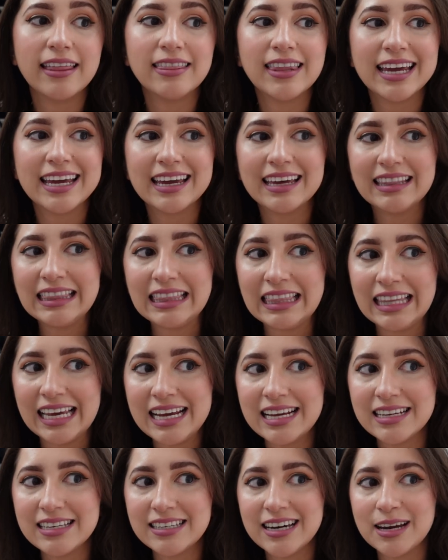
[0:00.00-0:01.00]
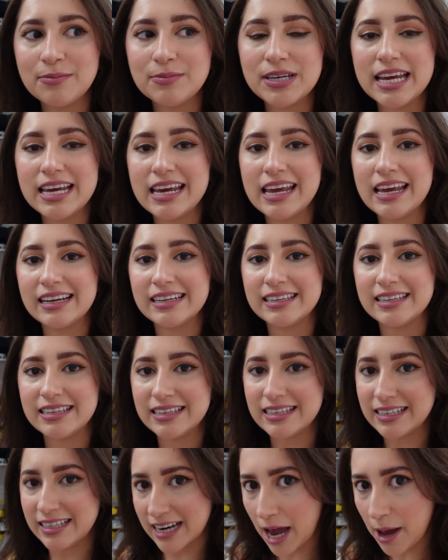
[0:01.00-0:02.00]
And like, at least I'm taking a
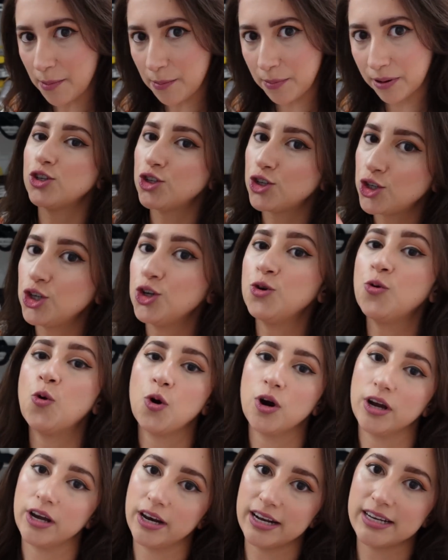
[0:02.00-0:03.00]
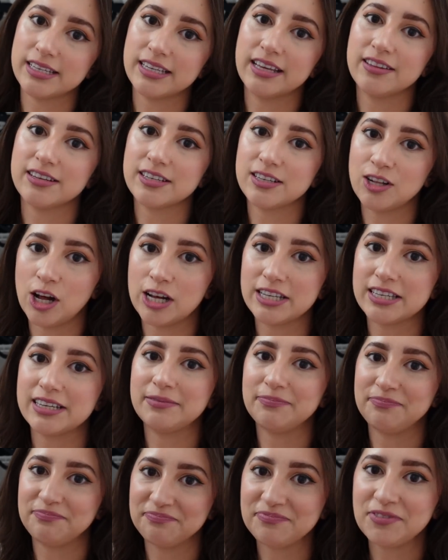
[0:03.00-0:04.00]
step to organizing this closet.
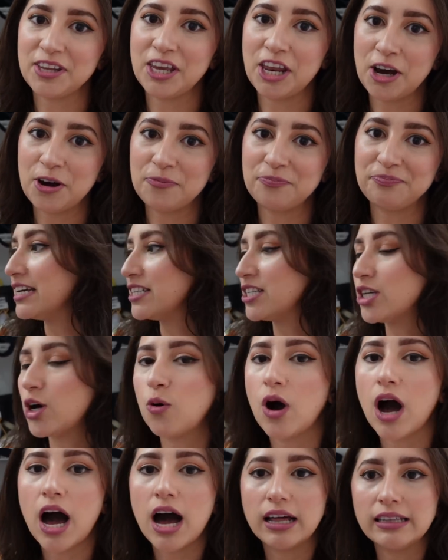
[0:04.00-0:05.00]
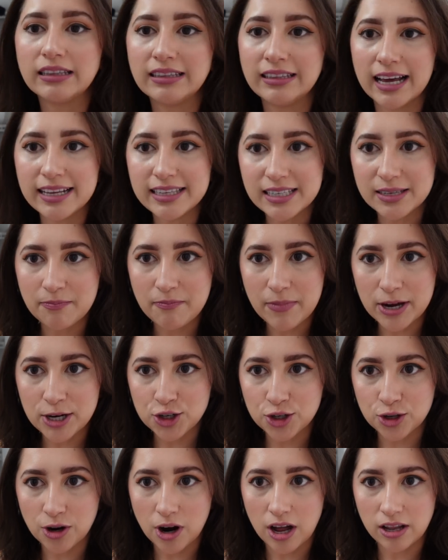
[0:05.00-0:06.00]
You know? So uh, let's
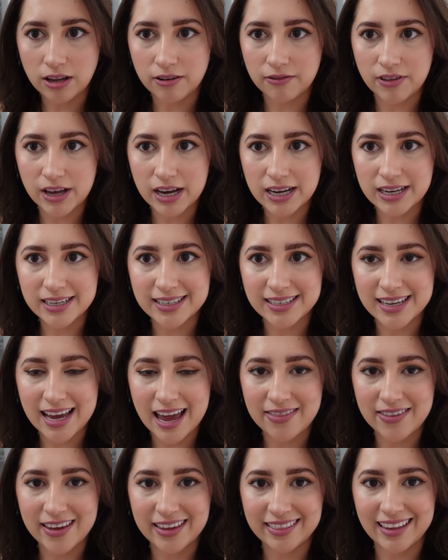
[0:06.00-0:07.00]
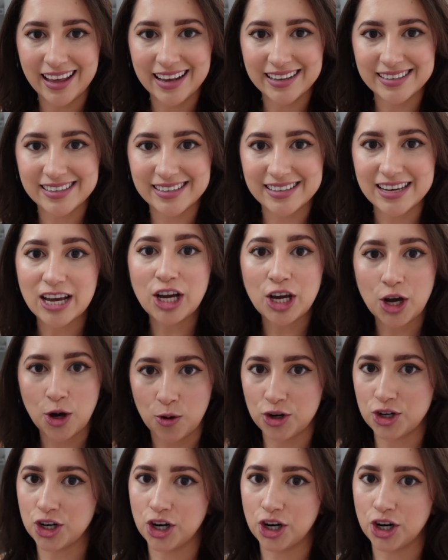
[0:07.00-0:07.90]
measure all of this and then let's go to